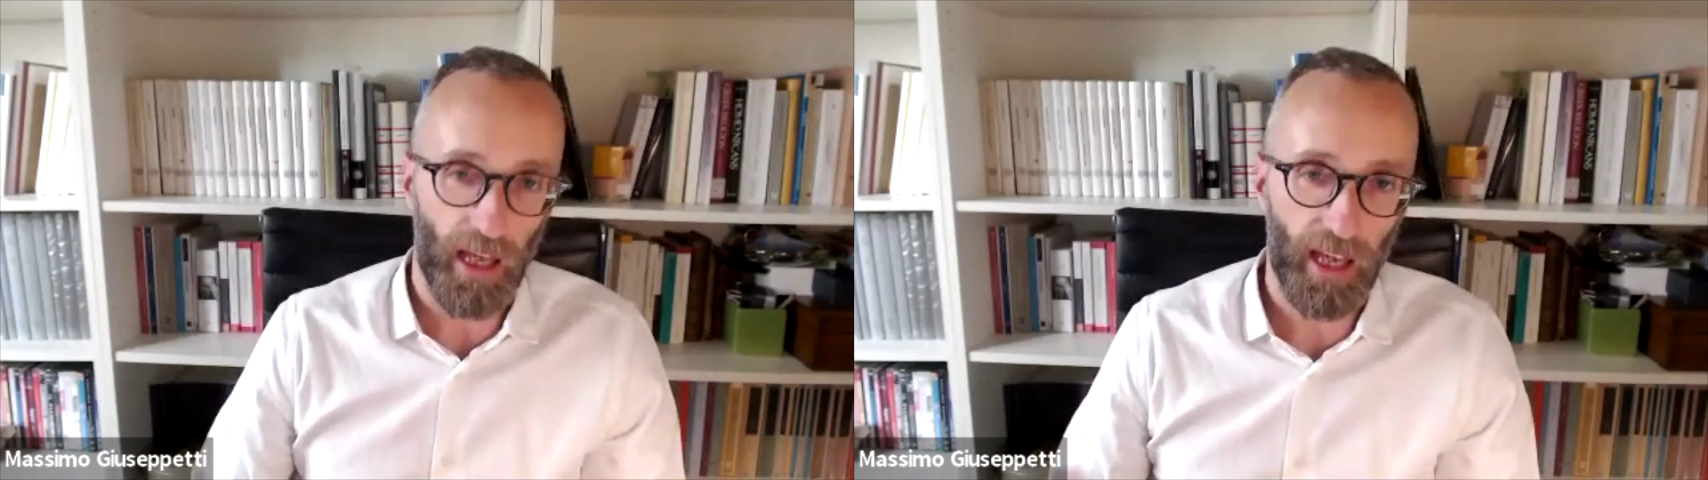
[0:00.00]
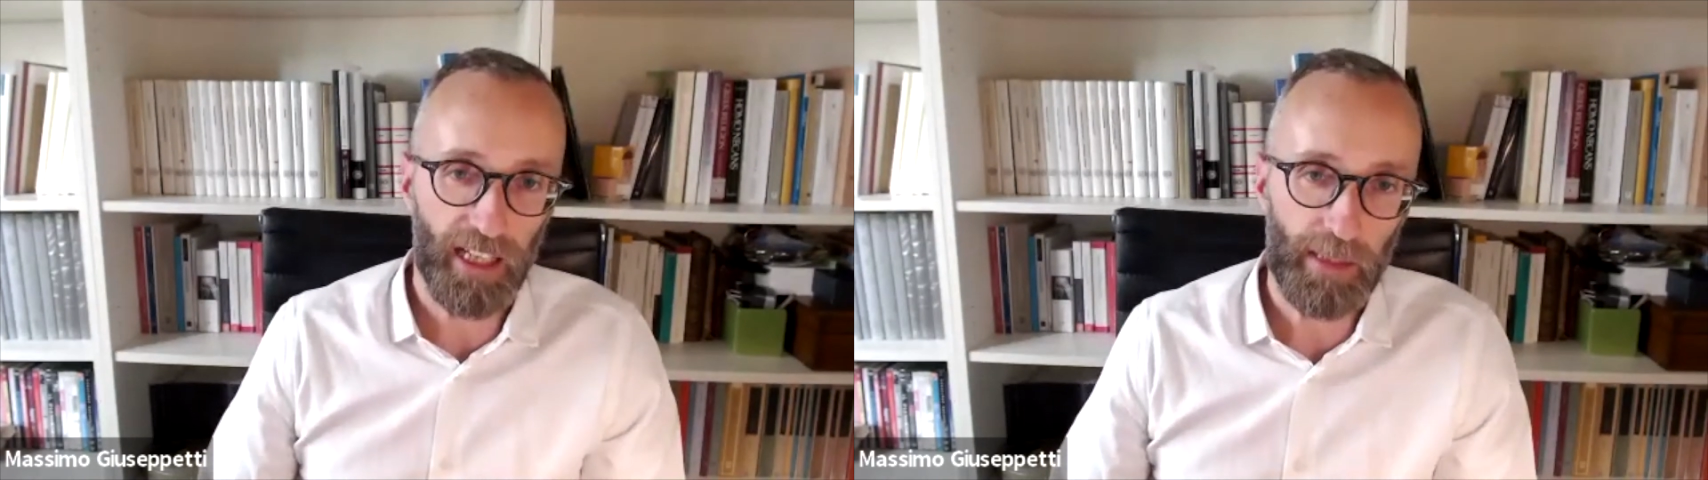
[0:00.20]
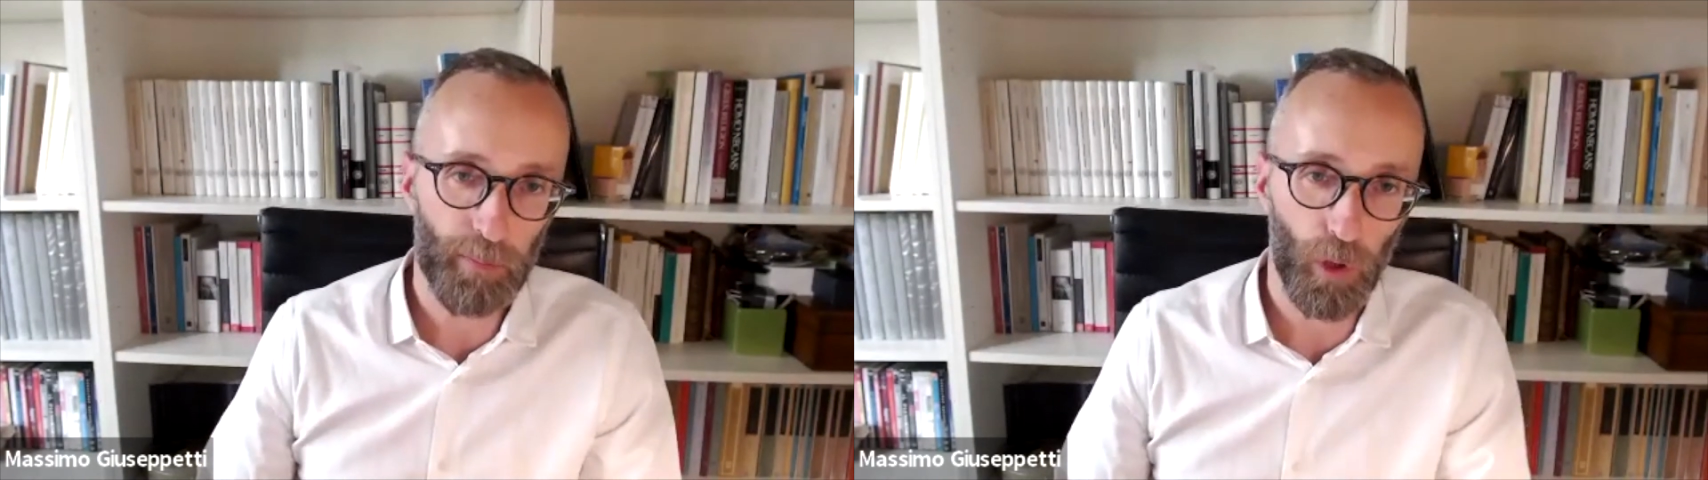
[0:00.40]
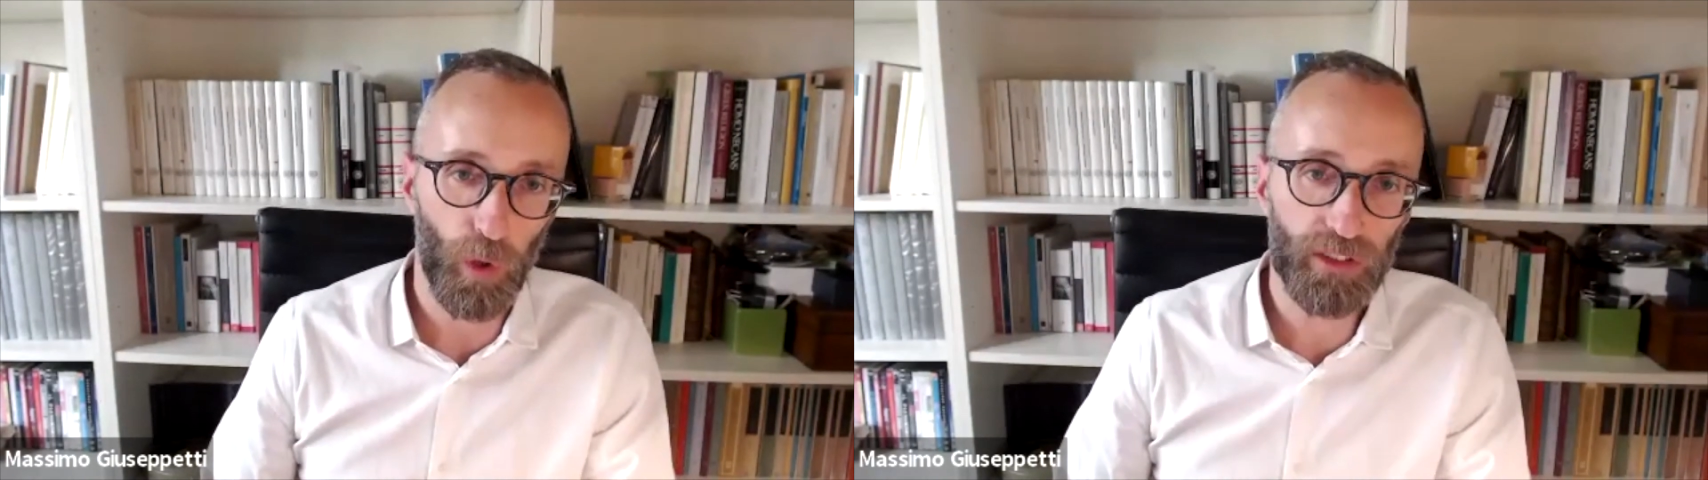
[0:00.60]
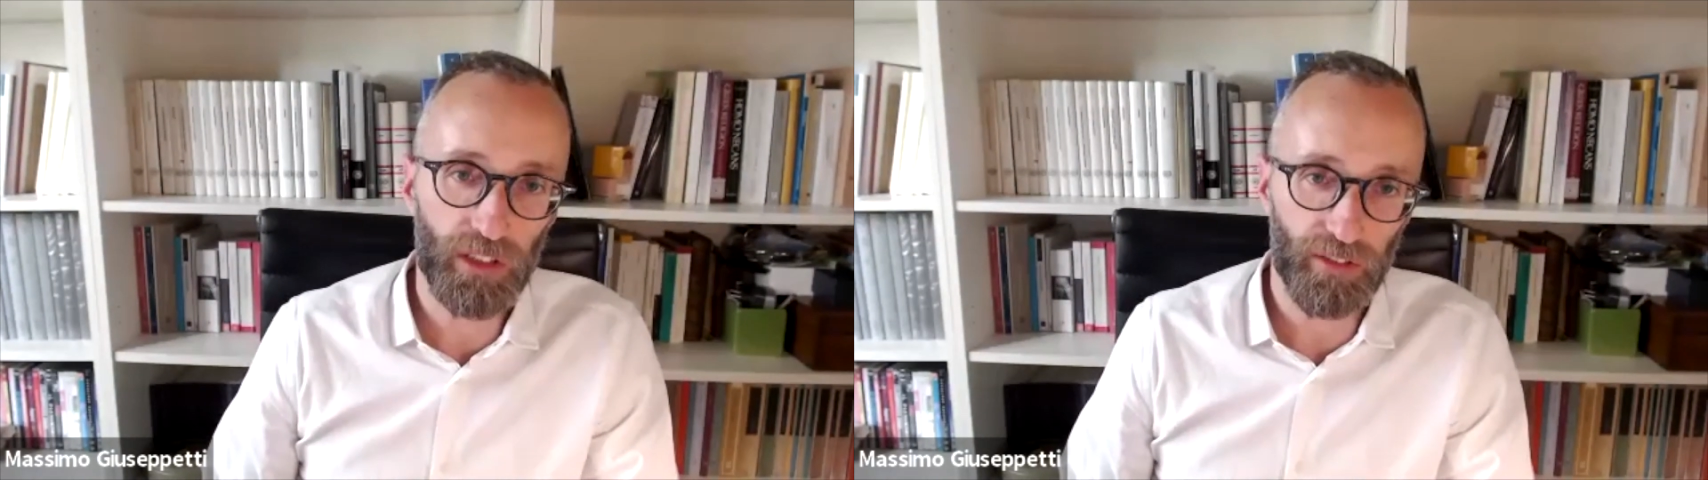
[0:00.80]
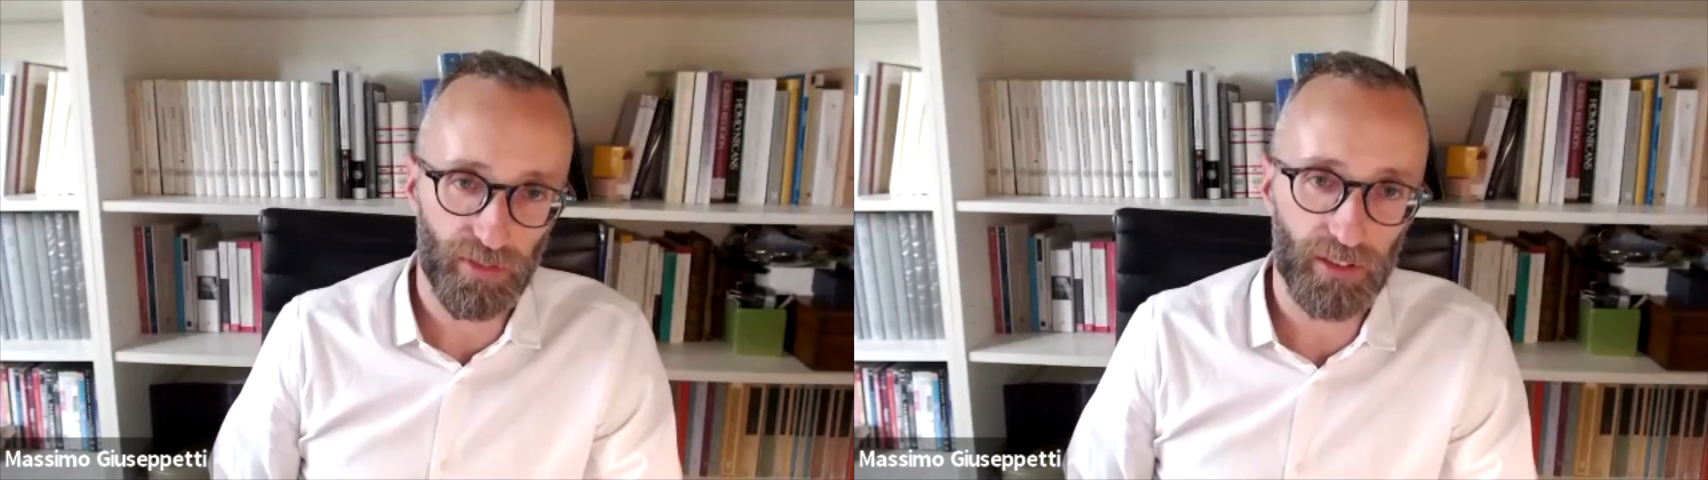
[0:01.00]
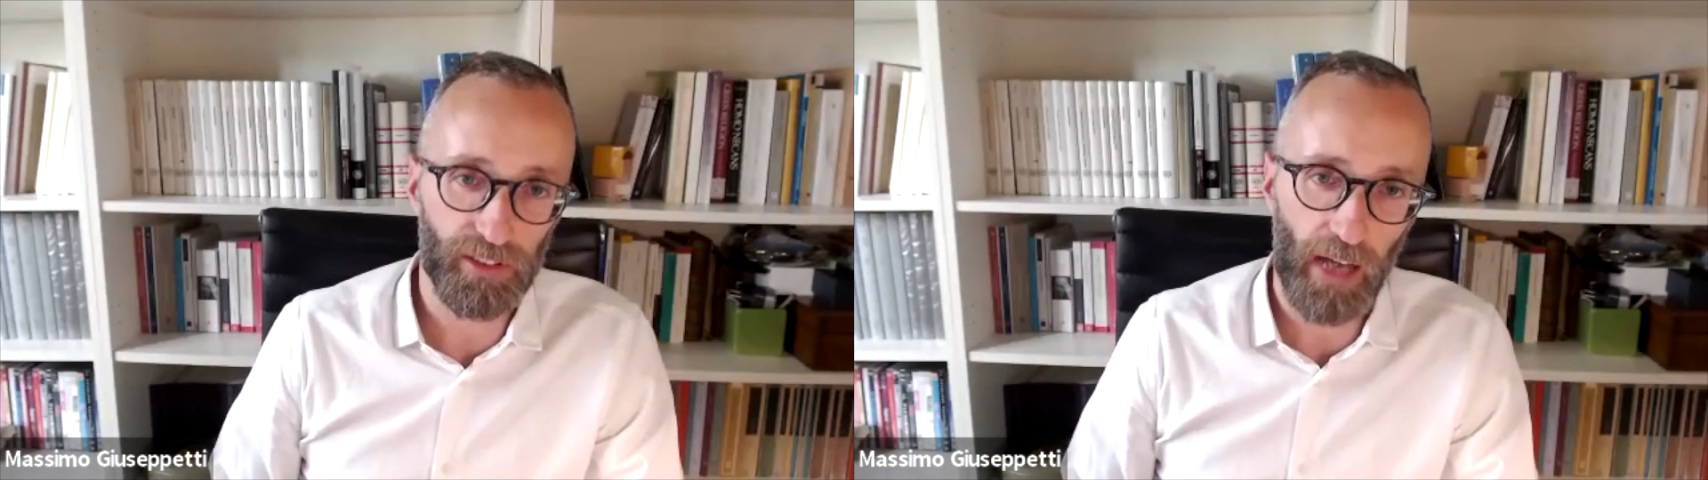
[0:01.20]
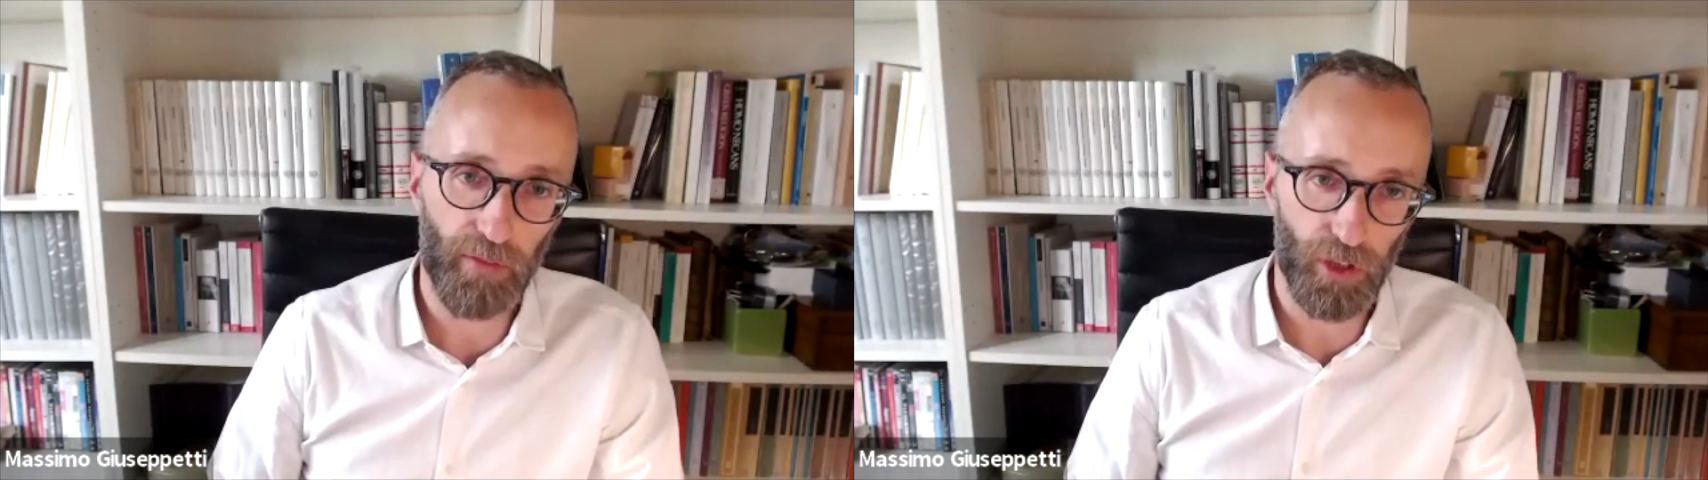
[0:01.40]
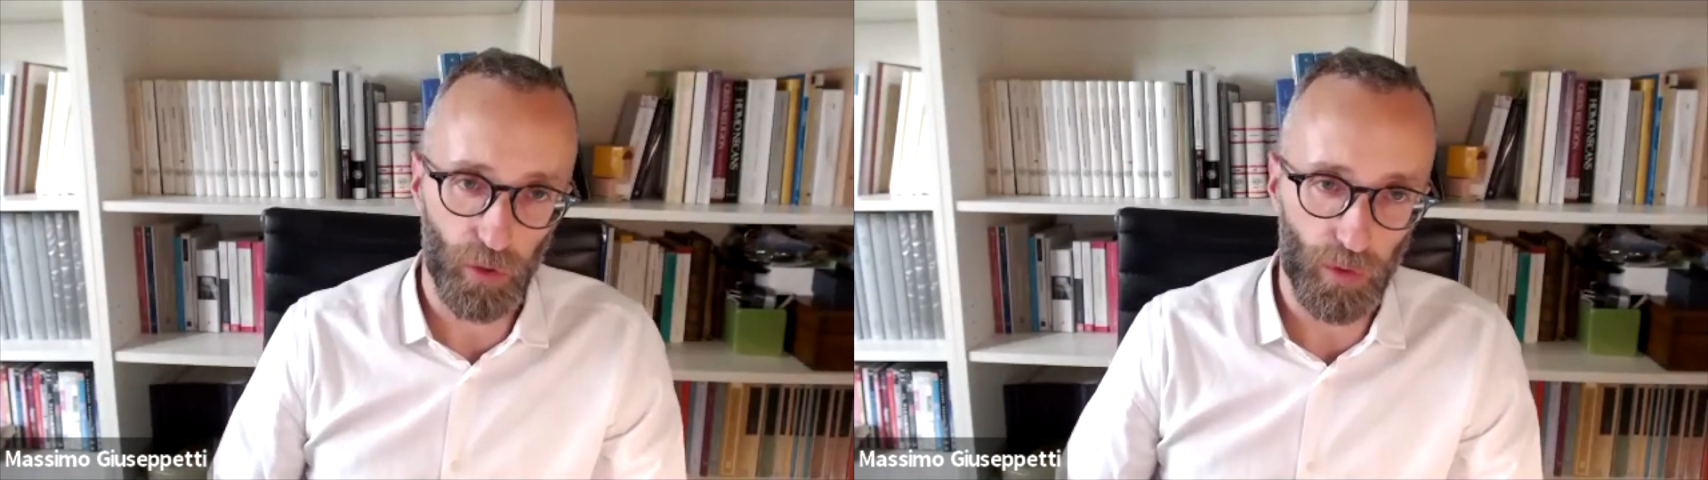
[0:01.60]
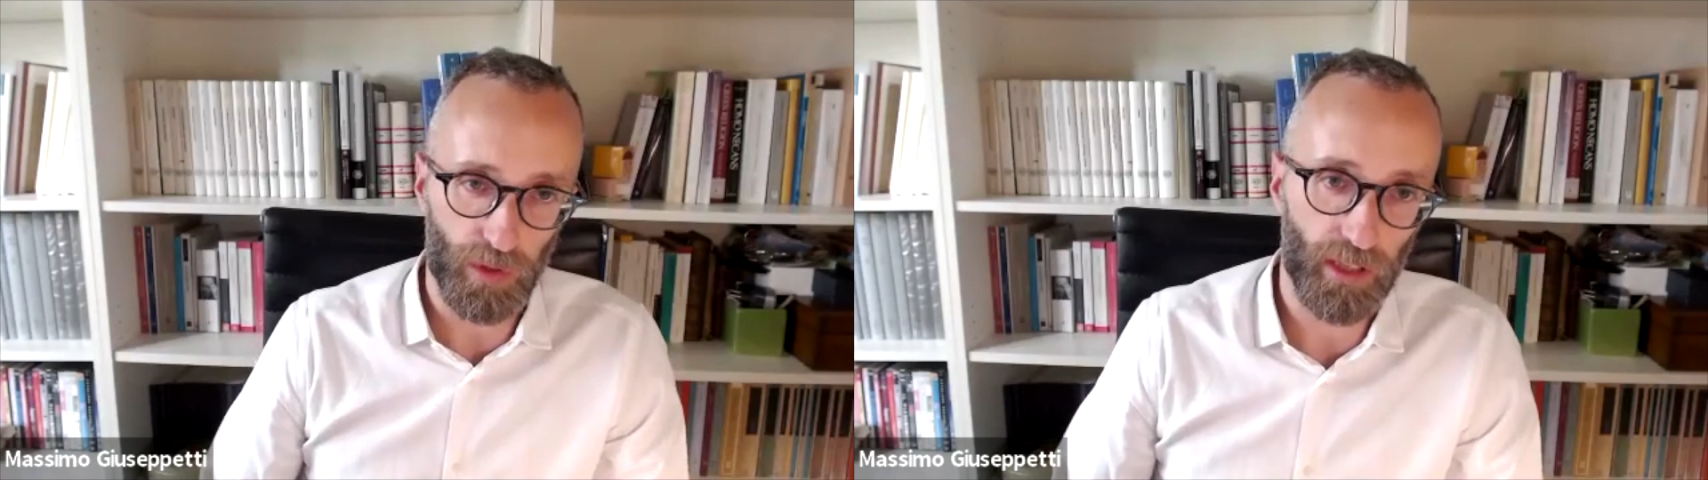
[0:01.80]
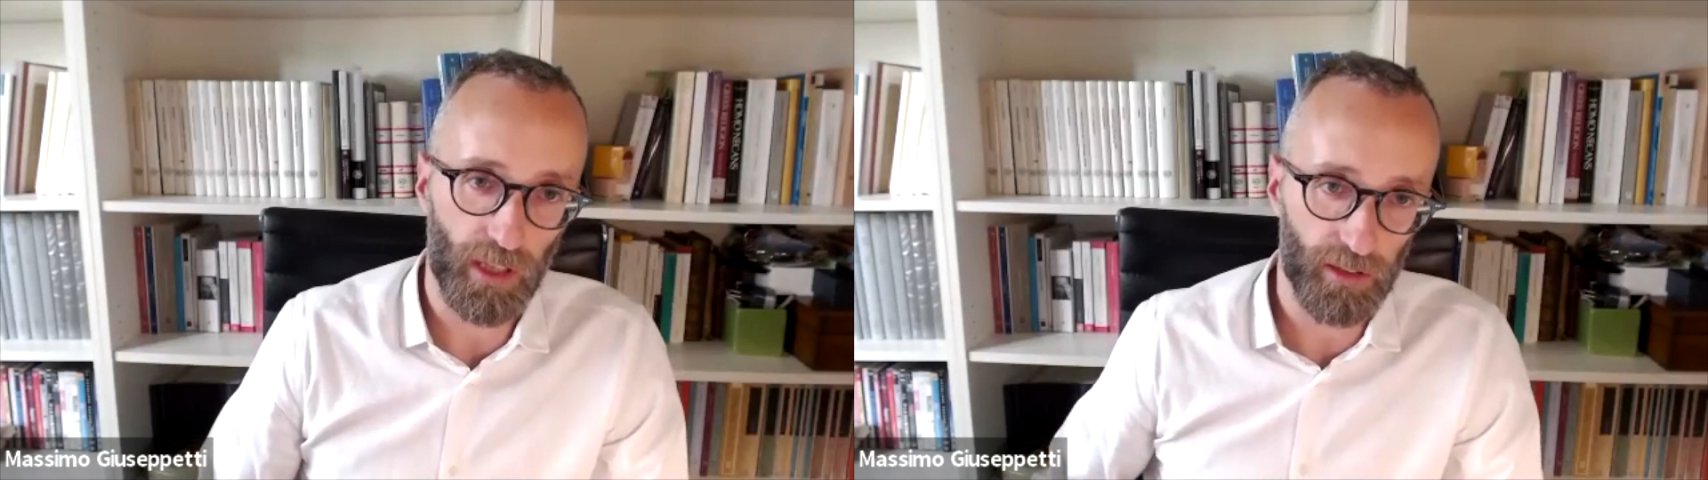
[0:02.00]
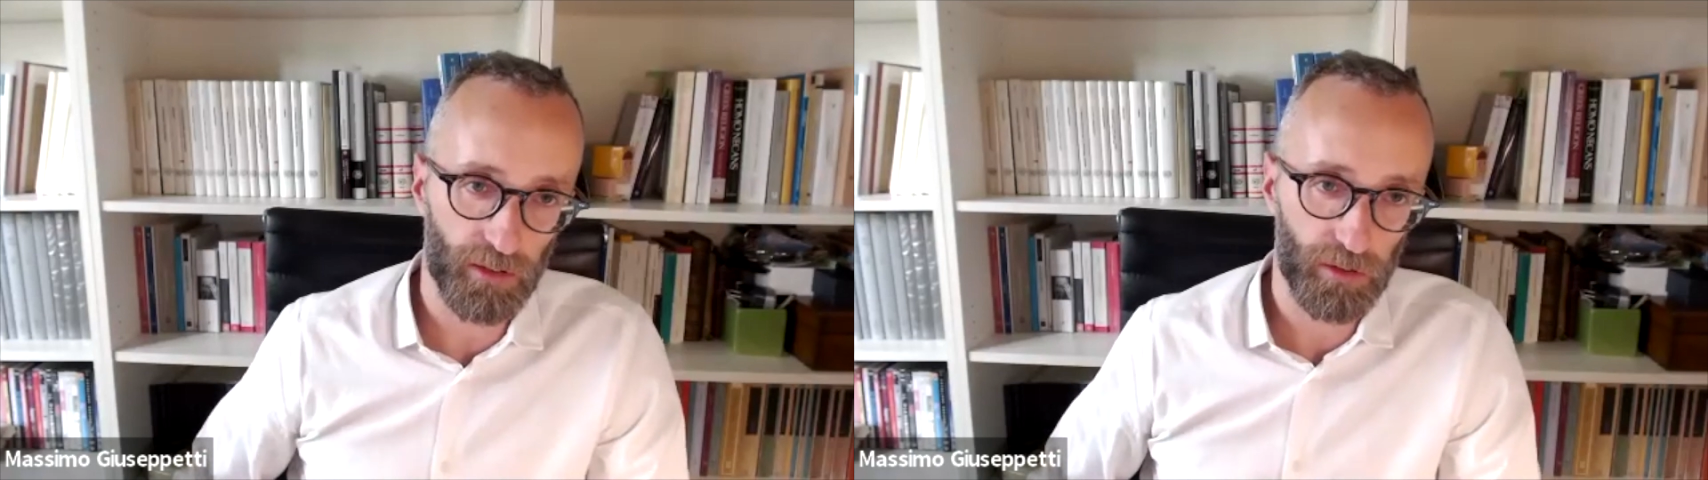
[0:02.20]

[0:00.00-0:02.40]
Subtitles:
explore different avenues there